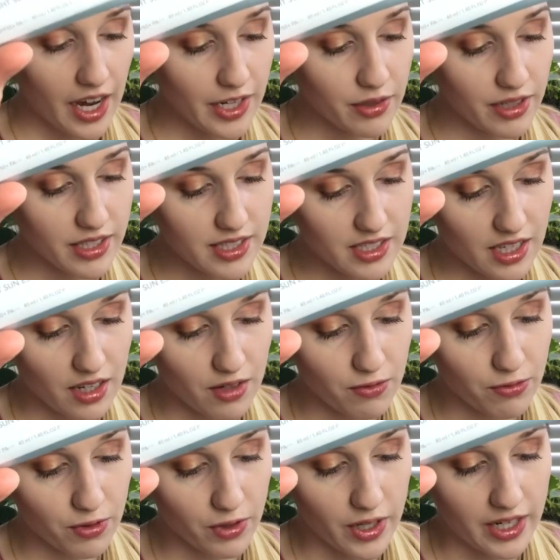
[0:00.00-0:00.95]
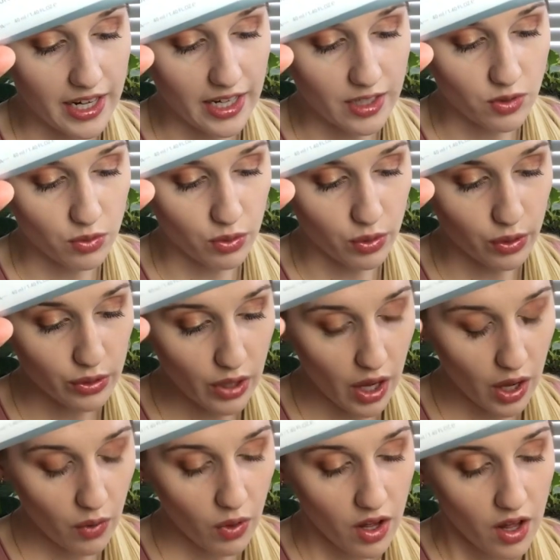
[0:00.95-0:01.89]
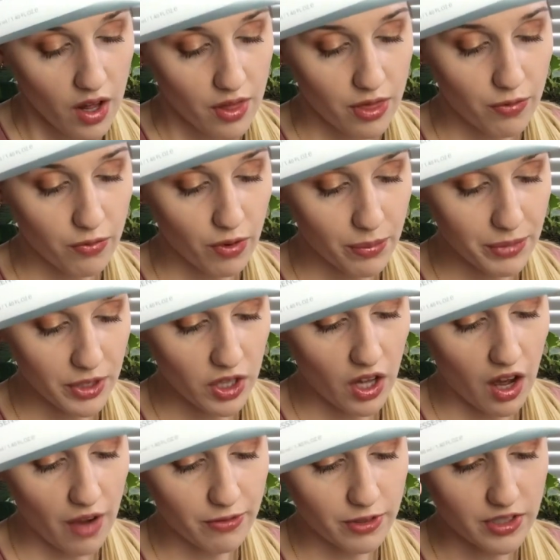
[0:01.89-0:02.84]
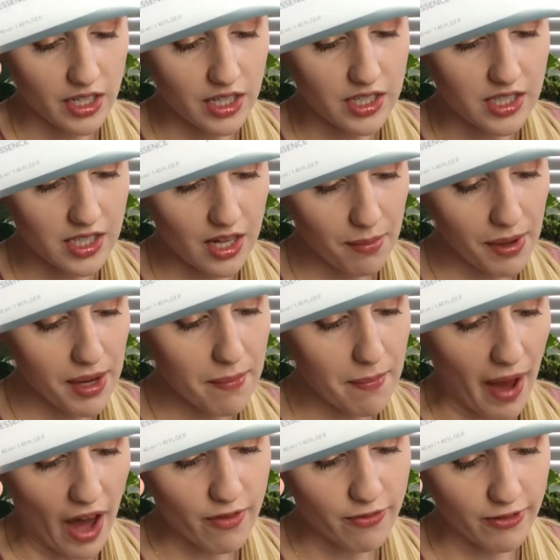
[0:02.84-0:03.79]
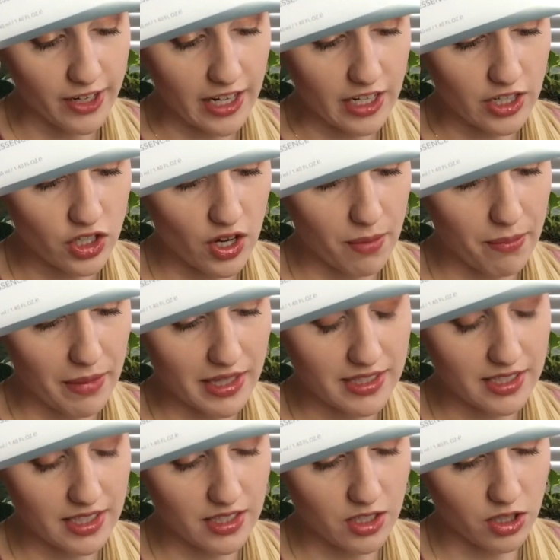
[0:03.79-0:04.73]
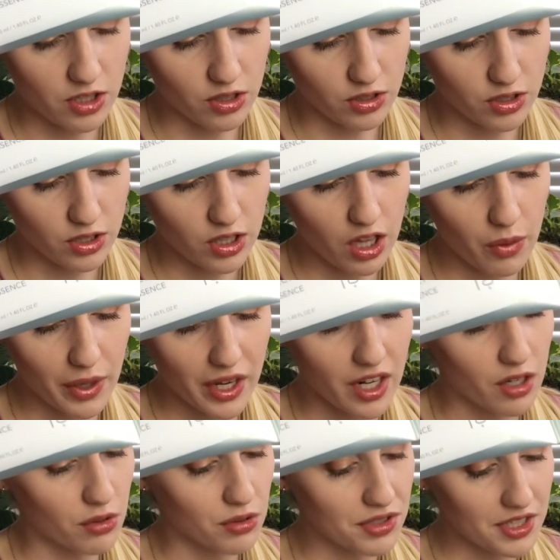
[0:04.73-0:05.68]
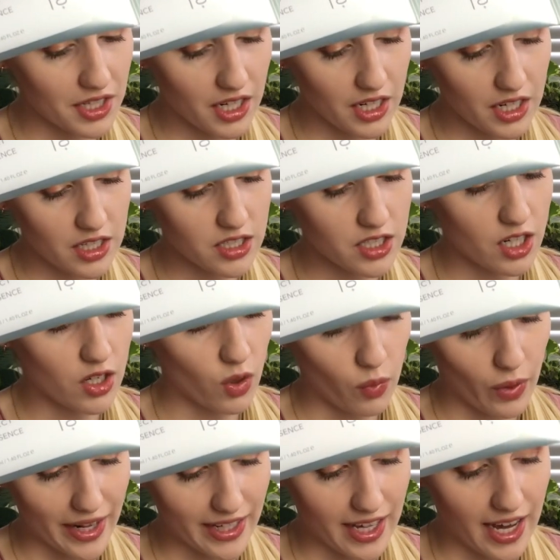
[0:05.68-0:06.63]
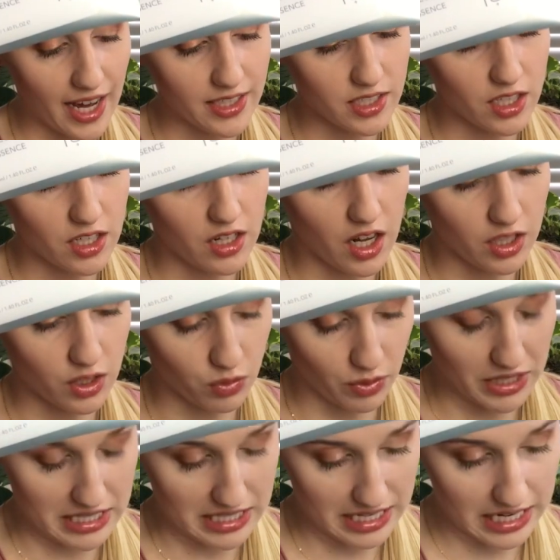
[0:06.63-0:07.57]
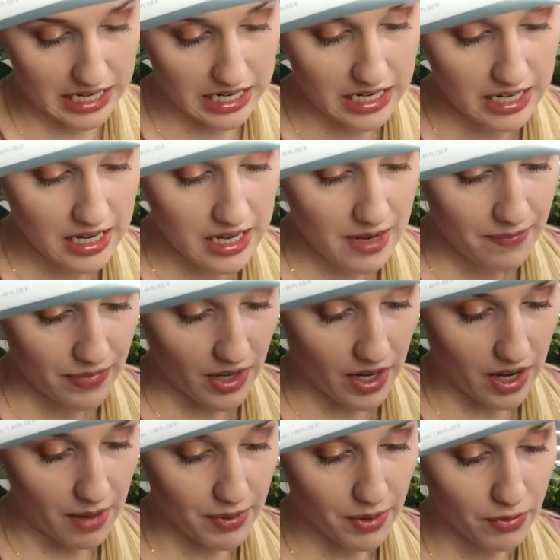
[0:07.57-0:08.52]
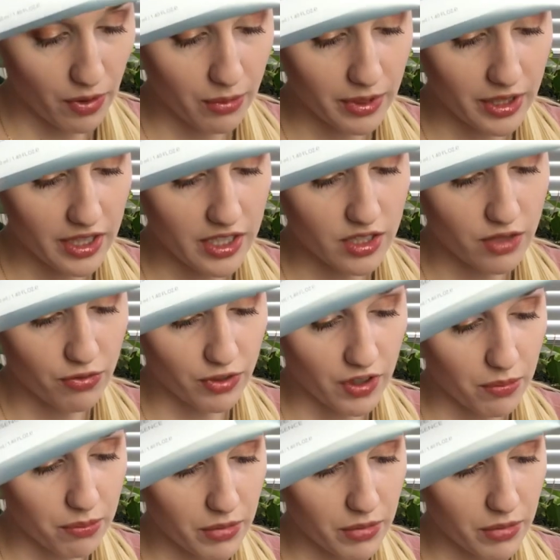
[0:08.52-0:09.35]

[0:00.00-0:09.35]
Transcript: Hydrate skin for a natural glow. The formula offers a semi-matte finish and makes skin looks glowy, no stickiness, no white cast, not greasy. Um, the formula is free